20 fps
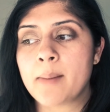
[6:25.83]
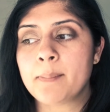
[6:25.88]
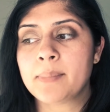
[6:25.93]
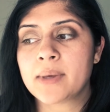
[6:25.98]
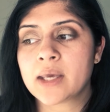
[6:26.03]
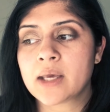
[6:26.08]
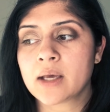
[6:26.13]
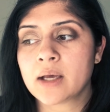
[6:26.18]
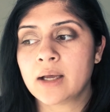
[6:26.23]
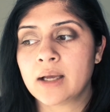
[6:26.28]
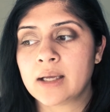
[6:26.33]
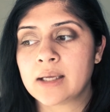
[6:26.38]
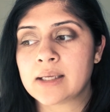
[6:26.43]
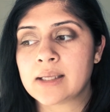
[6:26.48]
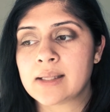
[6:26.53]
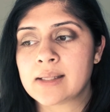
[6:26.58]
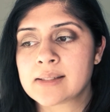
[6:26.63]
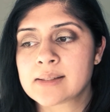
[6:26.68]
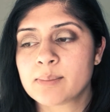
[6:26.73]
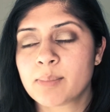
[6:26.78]

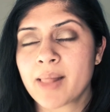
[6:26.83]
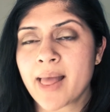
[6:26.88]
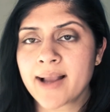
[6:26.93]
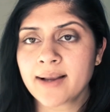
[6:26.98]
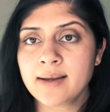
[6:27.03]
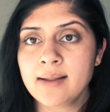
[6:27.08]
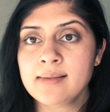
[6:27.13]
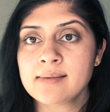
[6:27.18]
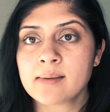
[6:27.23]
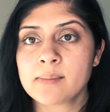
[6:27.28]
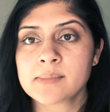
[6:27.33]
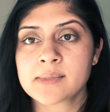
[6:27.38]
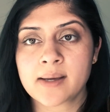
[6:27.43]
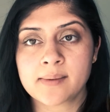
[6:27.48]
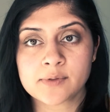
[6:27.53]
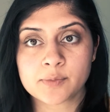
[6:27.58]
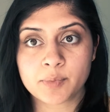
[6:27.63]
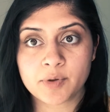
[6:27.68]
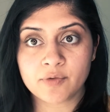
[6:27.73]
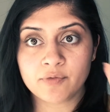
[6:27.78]
because black can
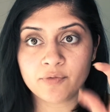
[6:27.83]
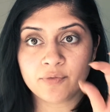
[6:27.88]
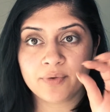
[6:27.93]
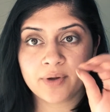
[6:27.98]
sometimes be